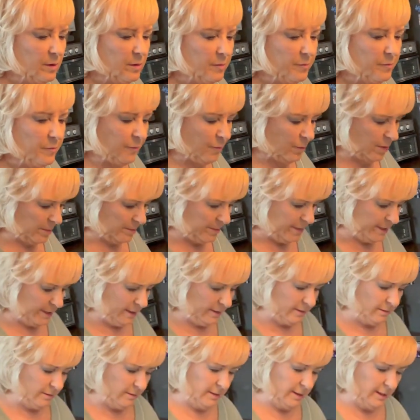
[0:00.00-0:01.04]
for a
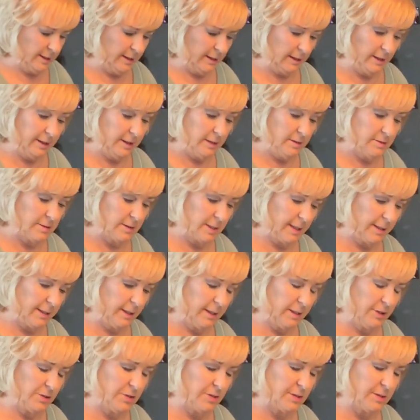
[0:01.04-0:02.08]
minute at least on
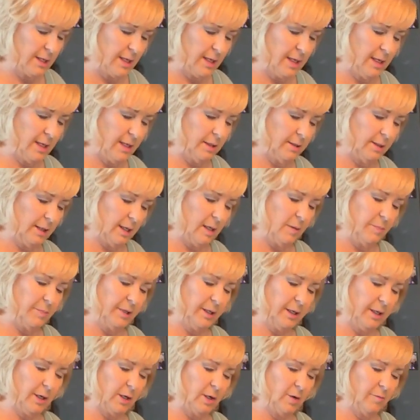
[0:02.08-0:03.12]
each side, again, be
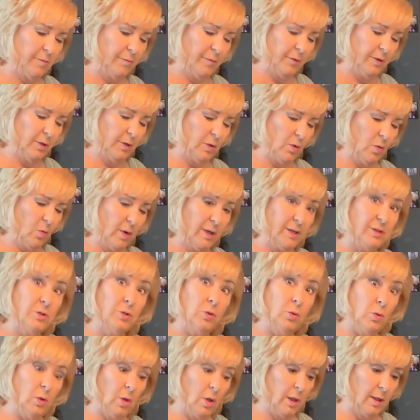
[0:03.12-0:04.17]
careful you don't wait
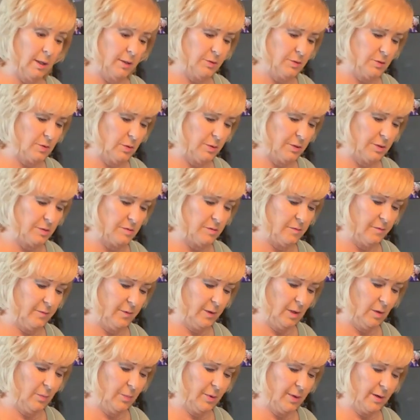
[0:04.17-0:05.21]
too long so it doesn't
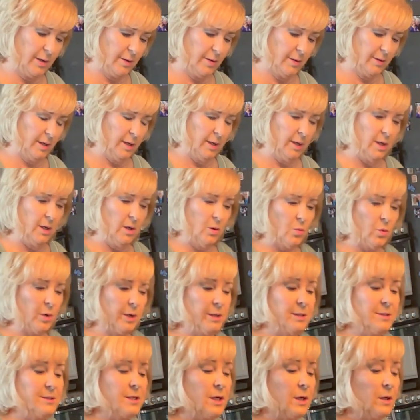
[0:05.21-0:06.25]
fall apart. We're
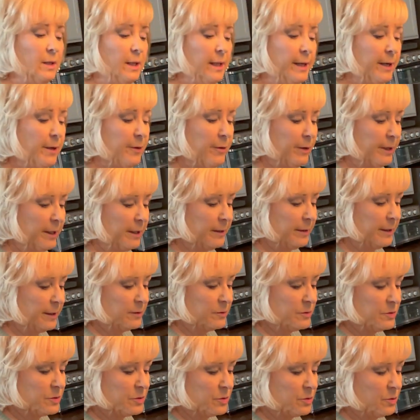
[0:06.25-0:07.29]
gonna start layering it
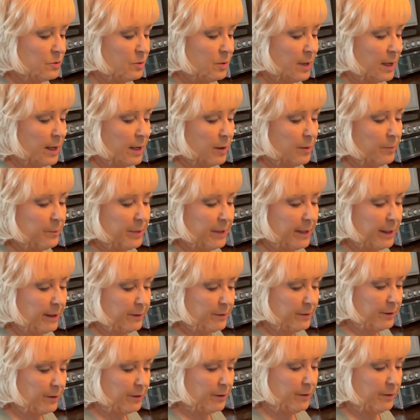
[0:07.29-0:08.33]
into our
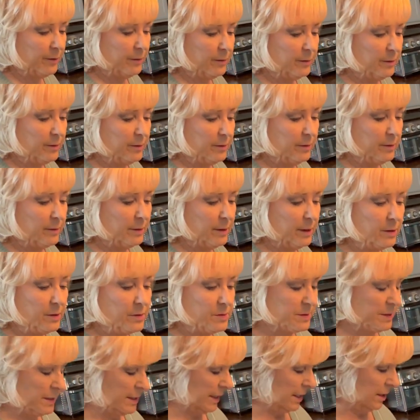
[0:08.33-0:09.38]
pan here. Can you
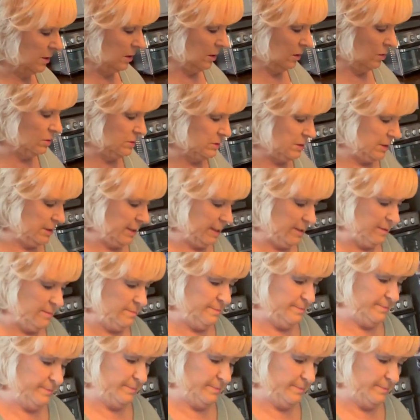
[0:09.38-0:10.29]
see that closely, Ed?